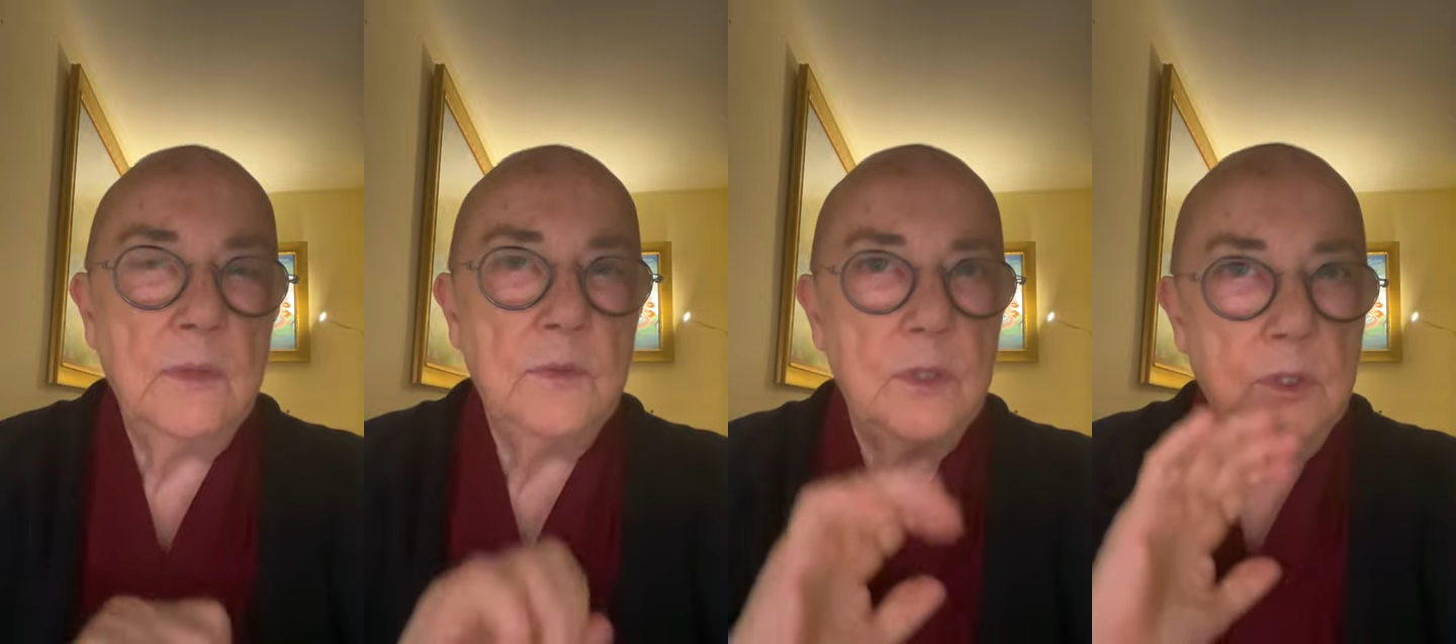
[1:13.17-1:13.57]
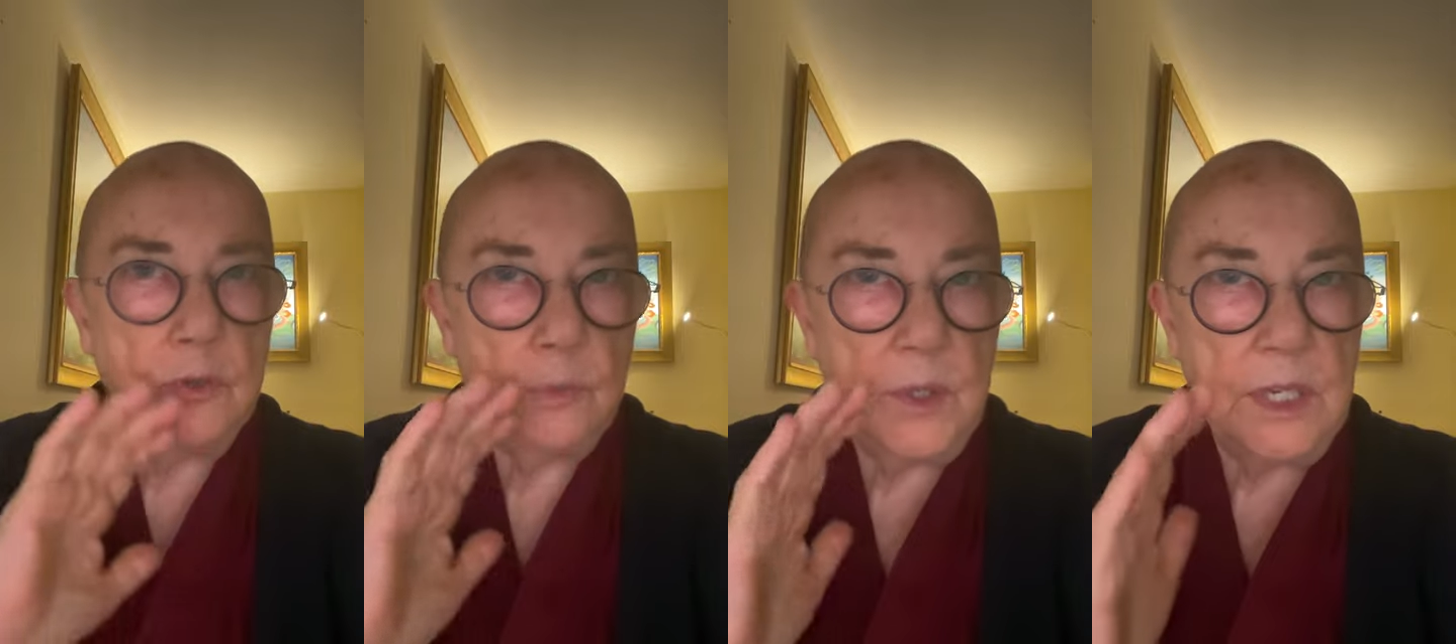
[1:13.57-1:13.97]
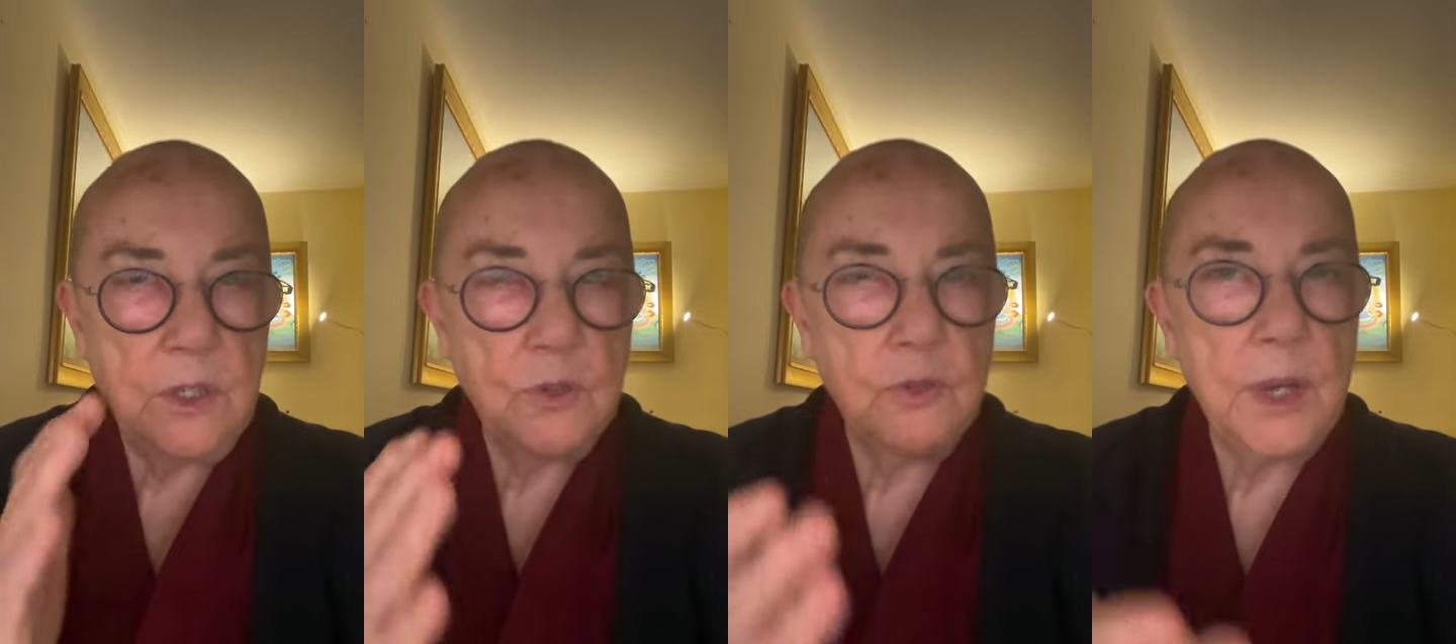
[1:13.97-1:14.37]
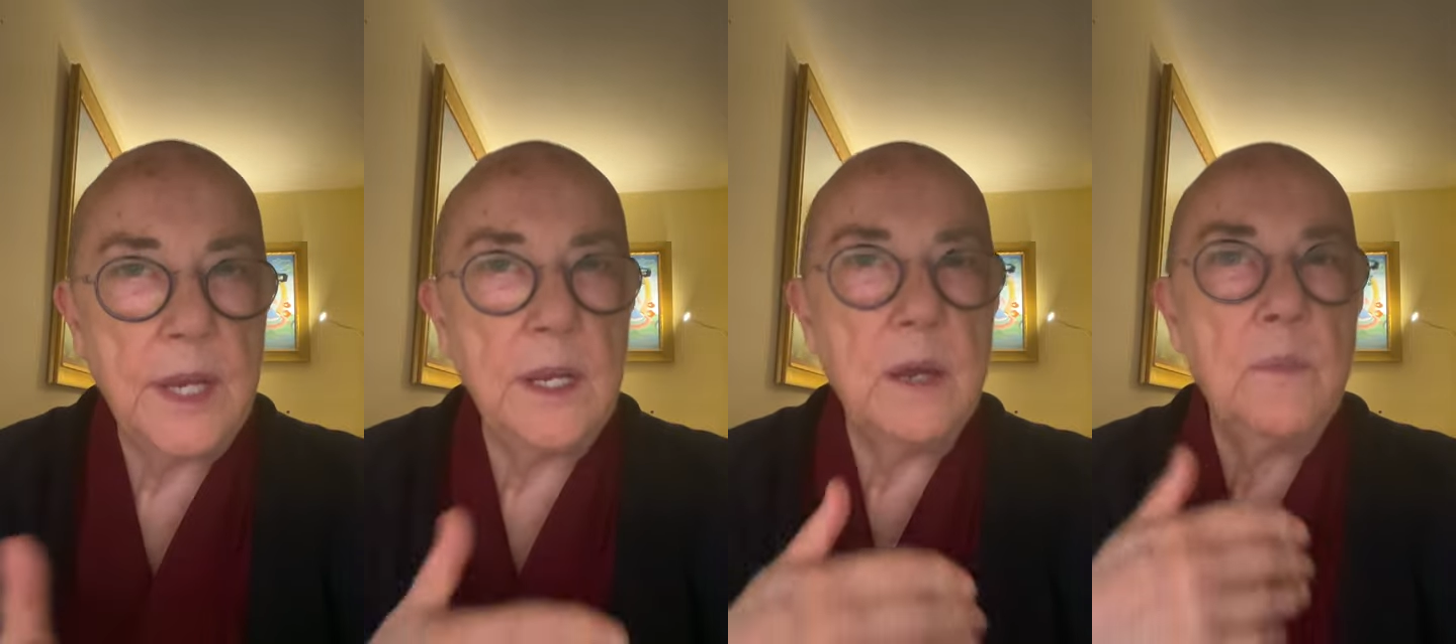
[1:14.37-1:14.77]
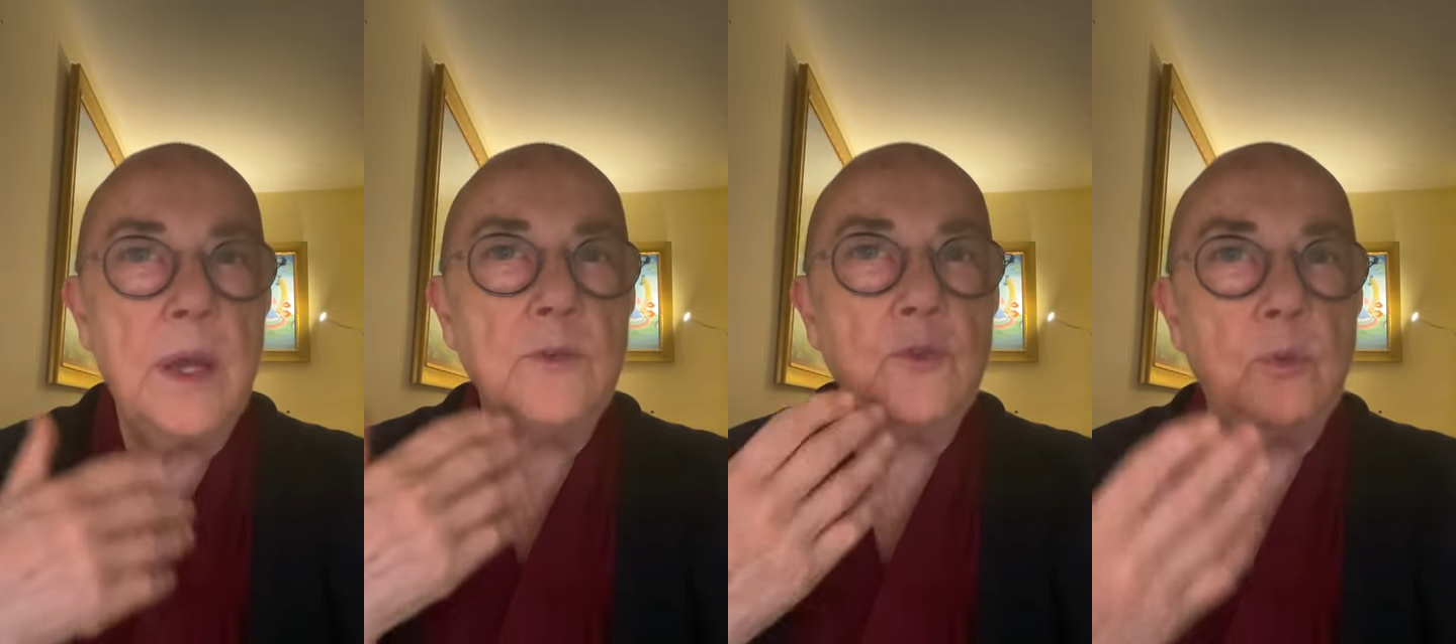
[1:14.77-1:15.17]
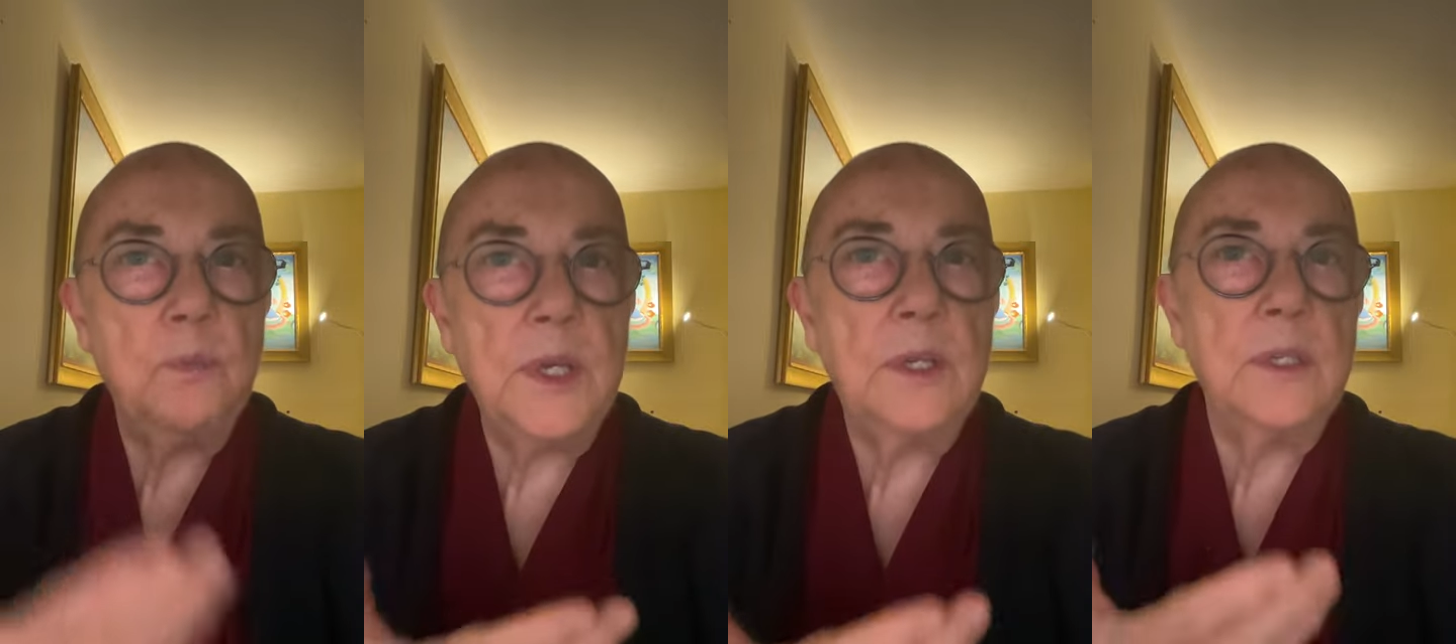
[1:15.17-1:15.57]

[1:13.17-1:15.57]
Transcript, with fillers: the we need to train our mind to be